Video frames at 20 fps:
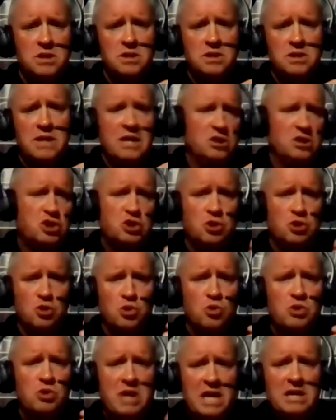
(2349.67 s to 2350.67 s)
that
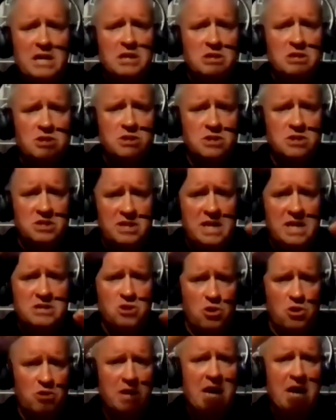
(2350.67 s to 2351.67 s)
school kind of sets
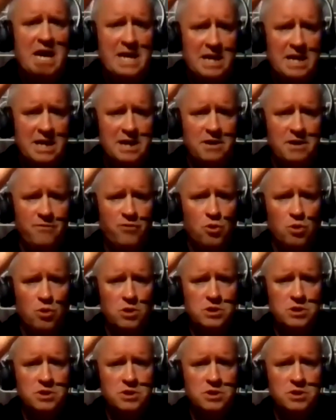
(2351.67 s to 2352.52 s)
our guideline for us?